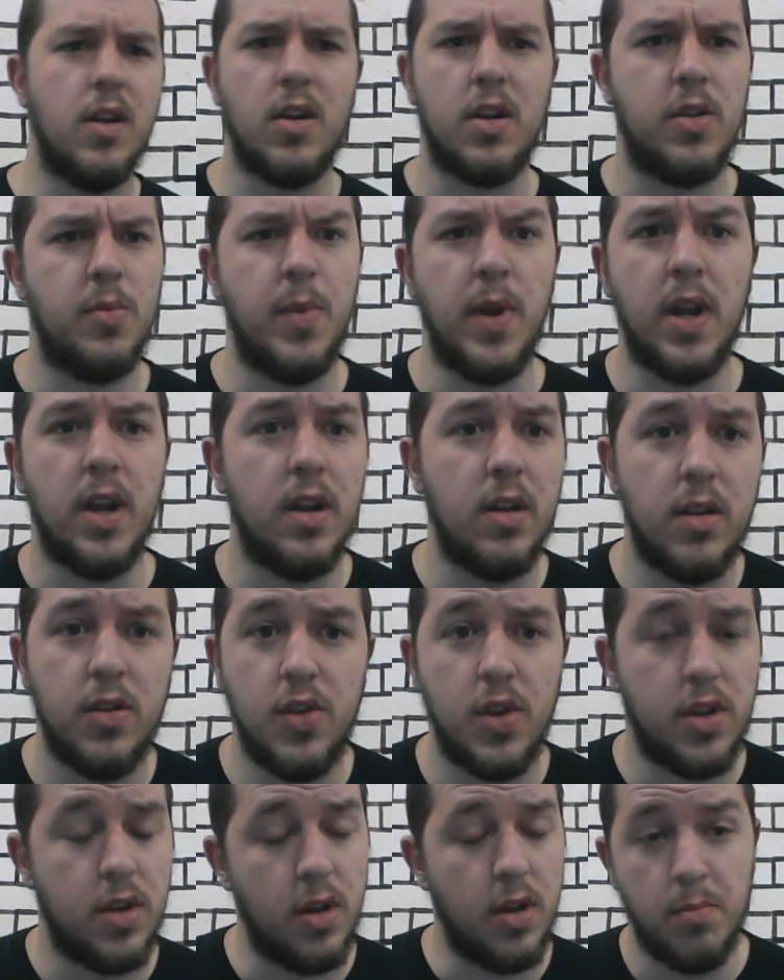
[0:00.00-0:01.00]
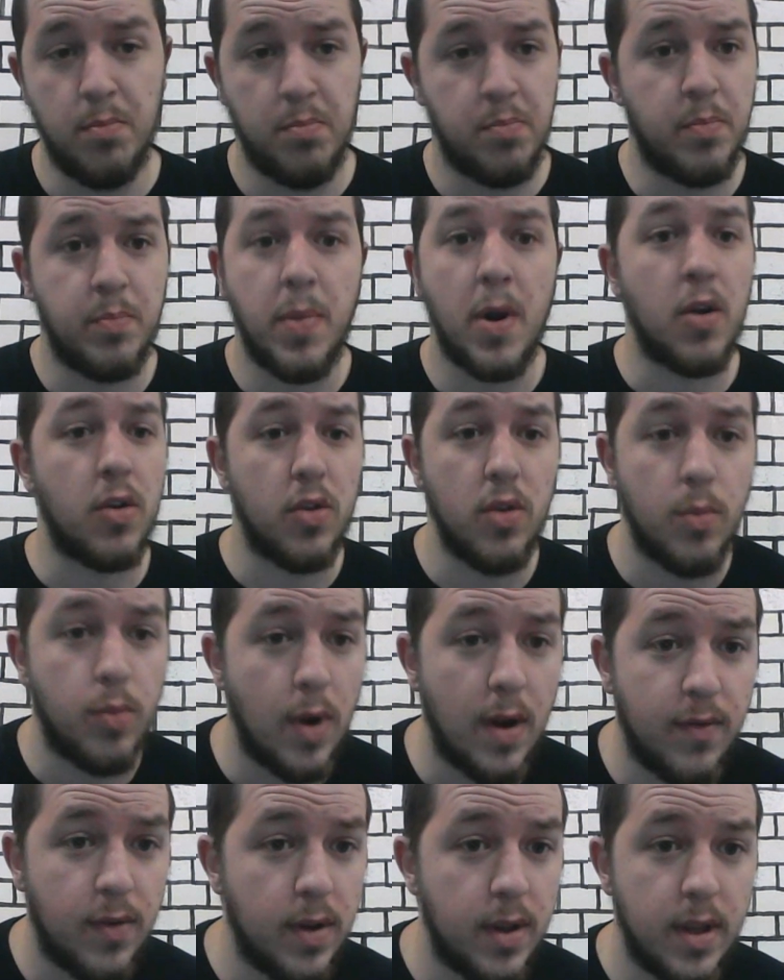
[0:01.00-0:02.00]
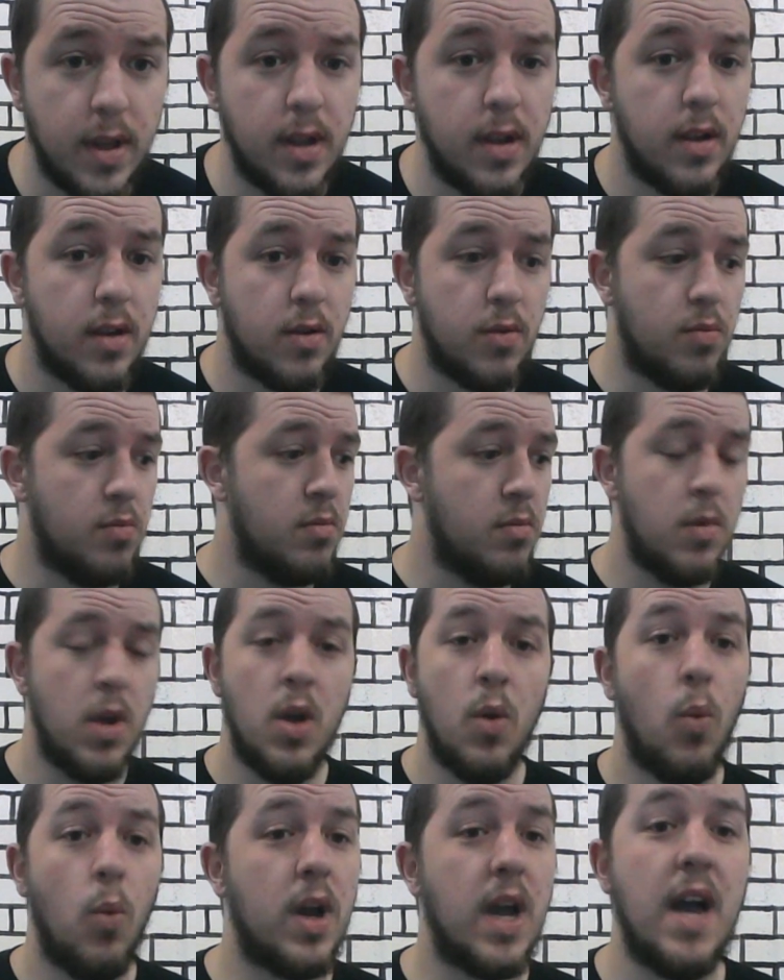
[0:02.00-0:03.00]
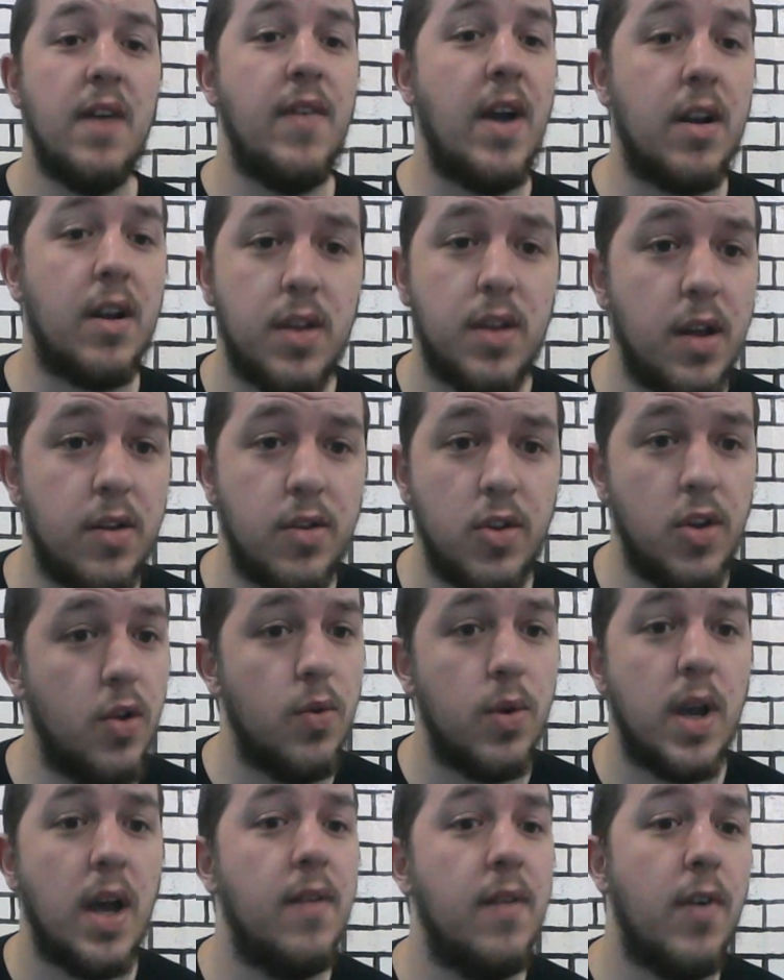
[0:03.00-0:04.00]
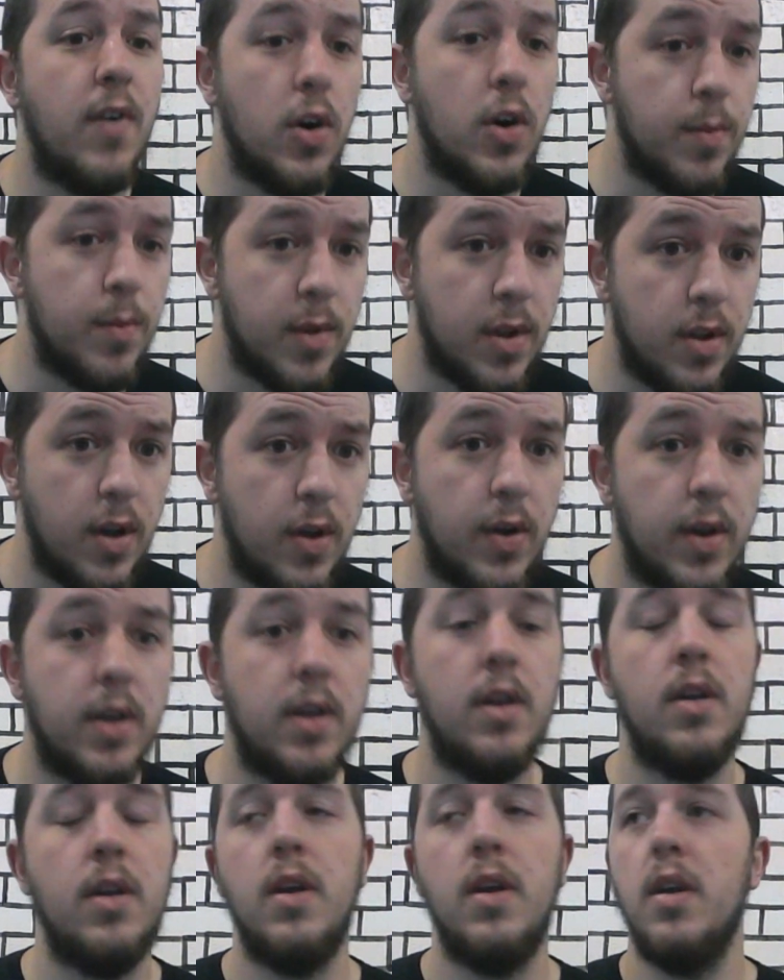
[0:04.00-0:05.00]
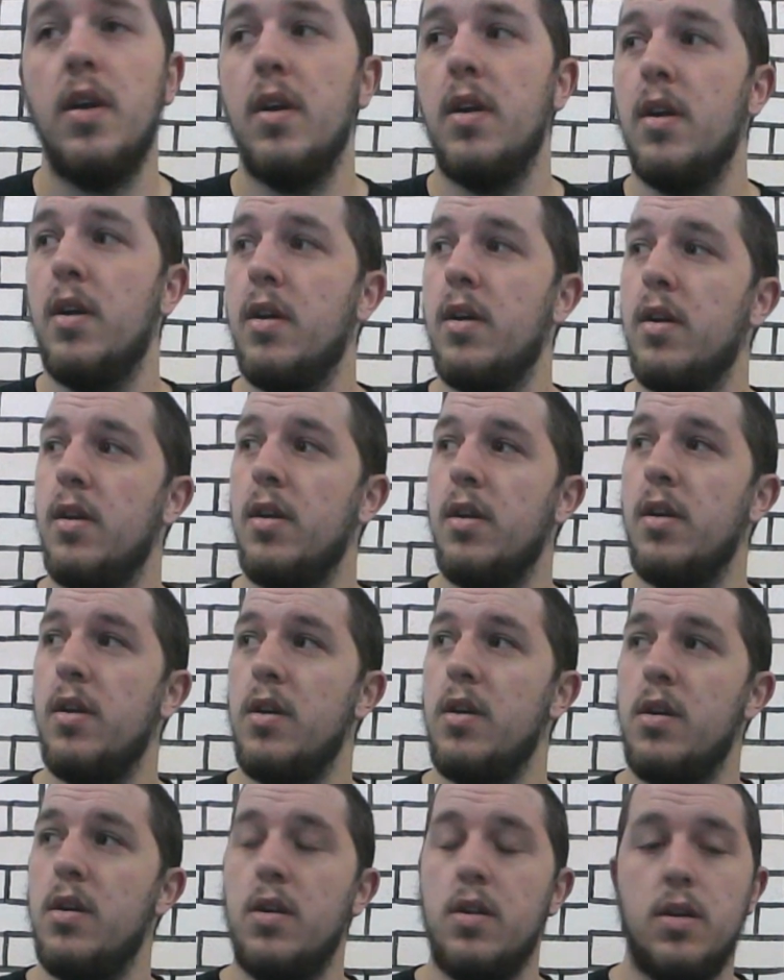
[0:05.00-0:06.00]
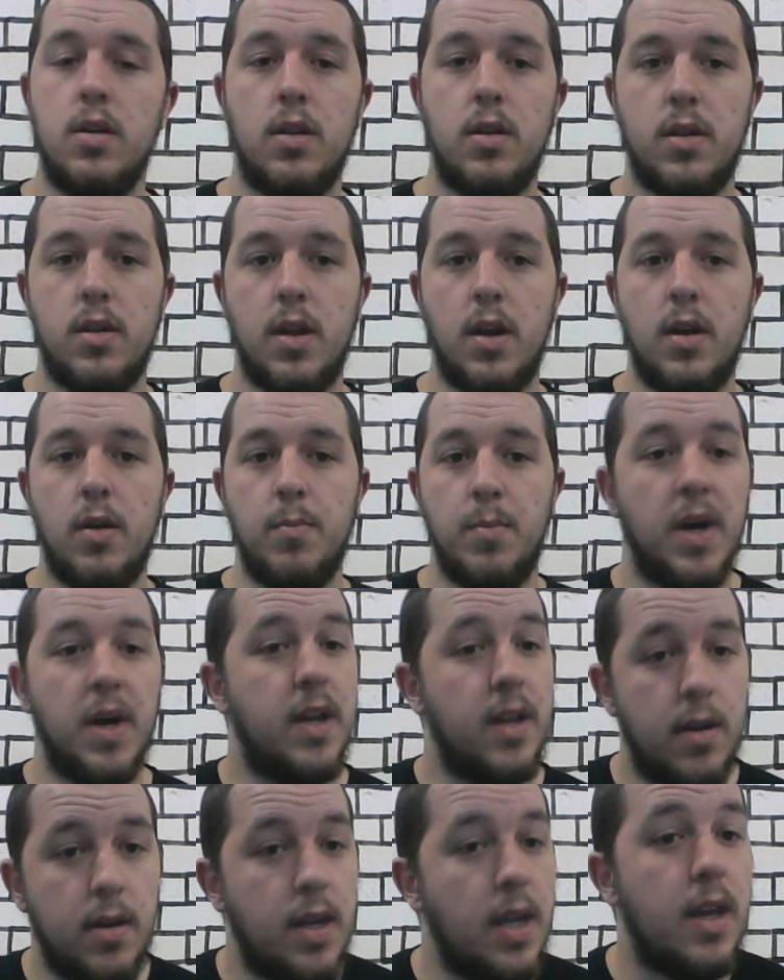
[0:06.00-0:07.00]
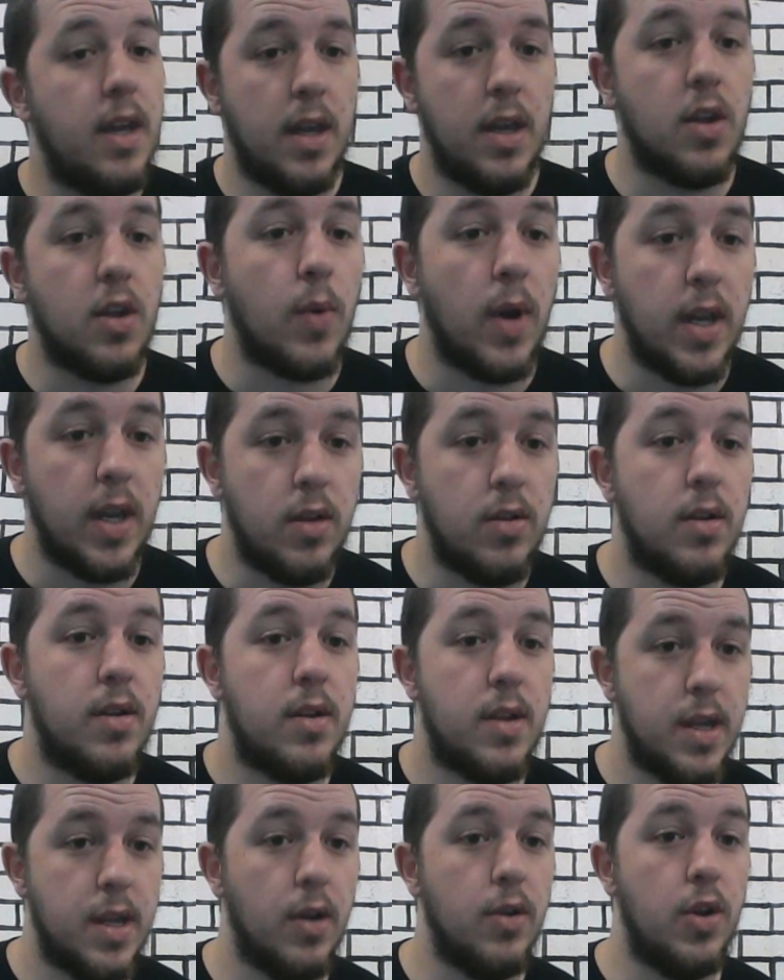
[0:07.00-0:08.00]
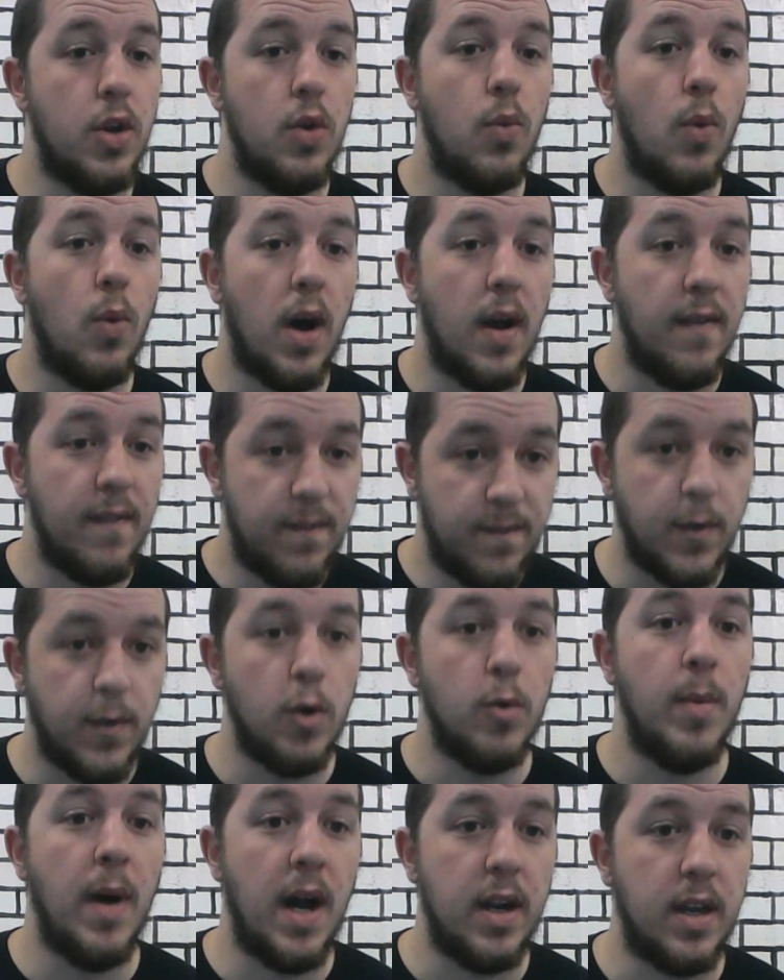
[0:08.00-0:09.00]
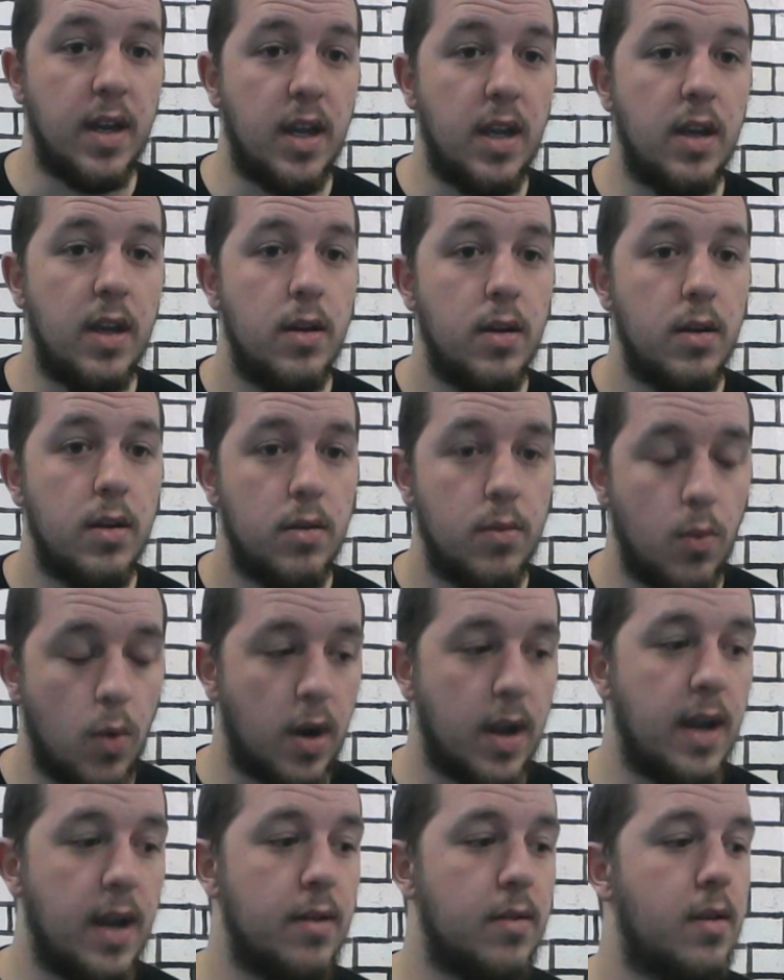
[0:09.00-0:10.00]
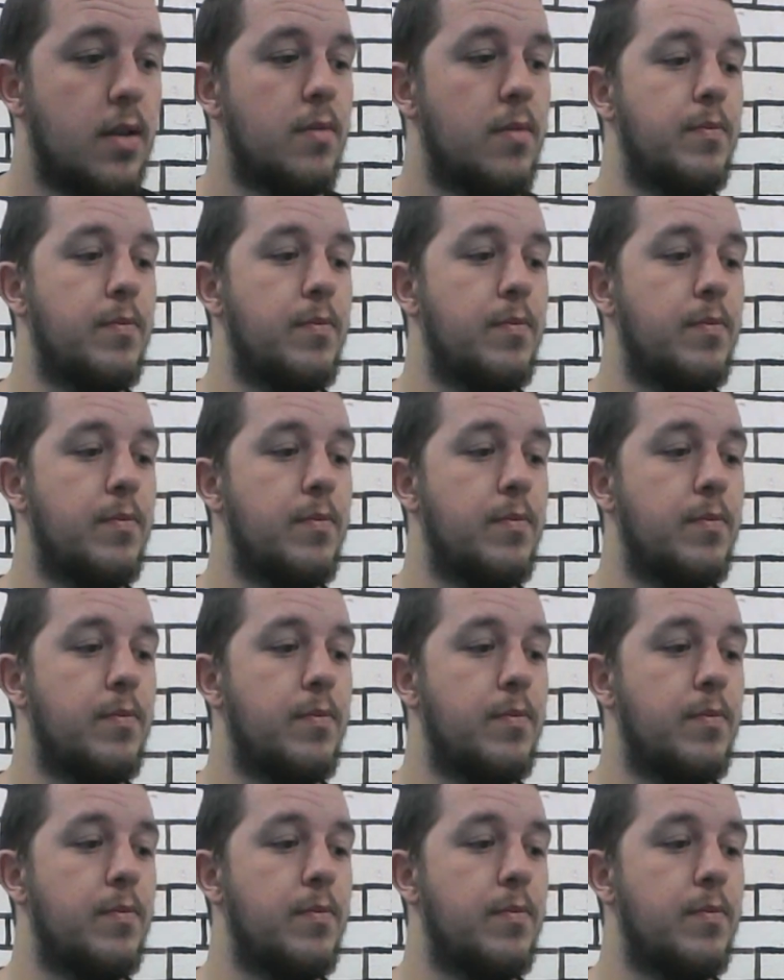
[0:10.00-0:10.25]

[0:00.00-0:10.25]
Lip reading: your experience, and just your personal preferences, what kind of exercise you're doing, what kind of volumes you're doing. So, but either way, you still do want full body workouts.